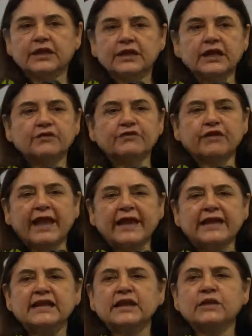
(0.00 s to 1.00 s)
If
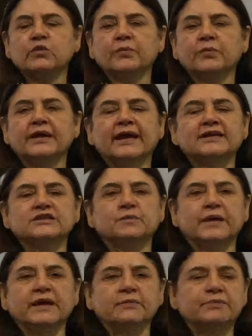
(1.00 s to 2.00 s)
any woman has
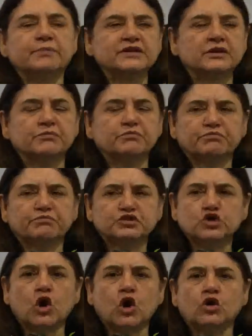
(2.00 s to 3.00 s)
been
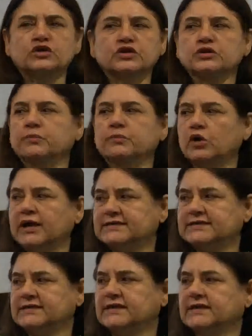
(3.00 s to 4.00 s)
stalked,
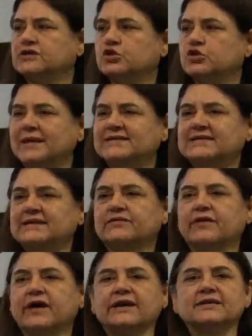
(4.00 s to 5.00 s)
molested, domestic
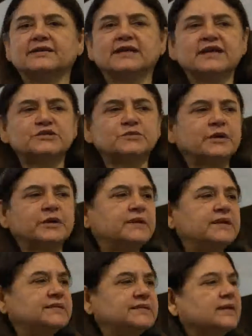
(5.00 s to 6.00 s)
violence, husband
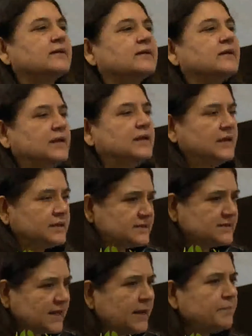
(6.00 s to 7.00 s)
beating,
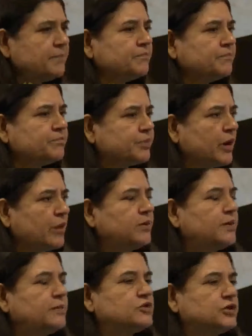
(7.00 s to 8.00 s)
some
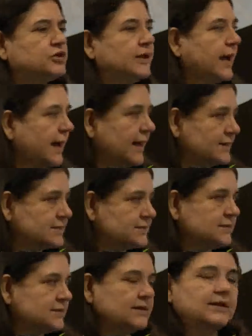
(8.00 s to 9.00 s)
problem she has
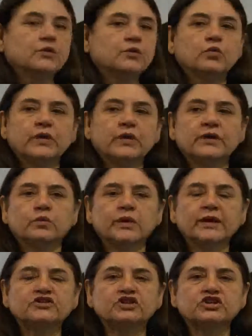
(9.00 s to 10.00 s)
in
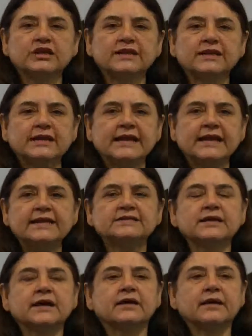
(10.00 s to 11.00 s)
which she needs
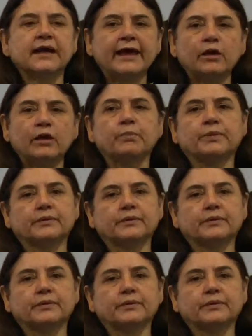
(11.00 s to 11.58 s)
help,